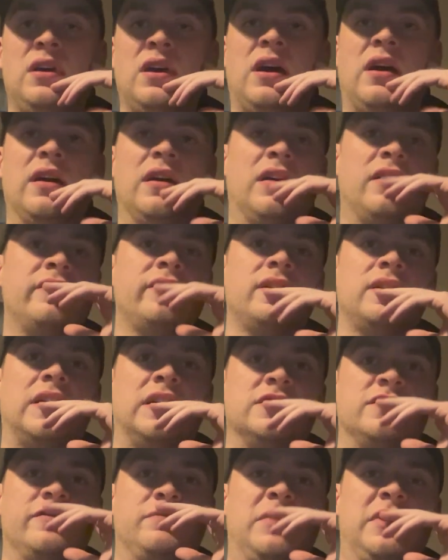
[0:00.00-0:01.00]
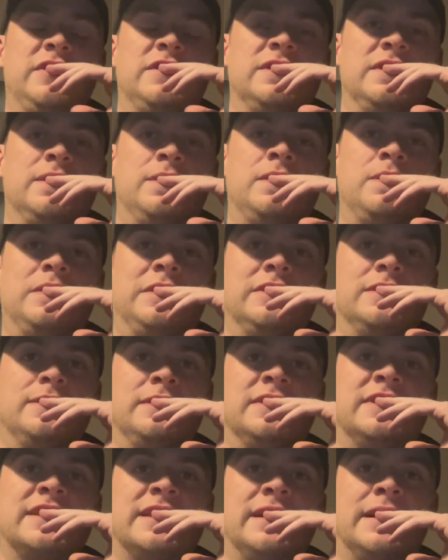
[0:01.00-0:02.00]
I have, as I've mentioned
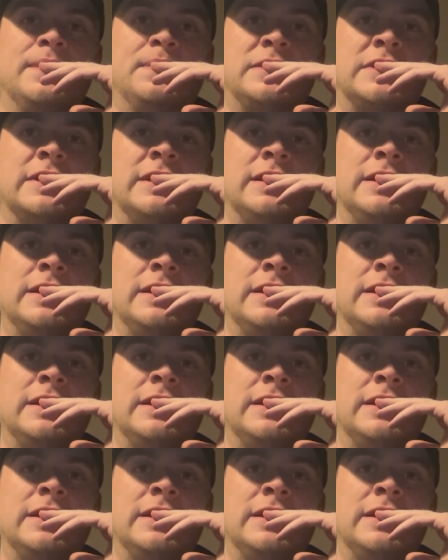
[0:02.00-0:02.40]
multiple times.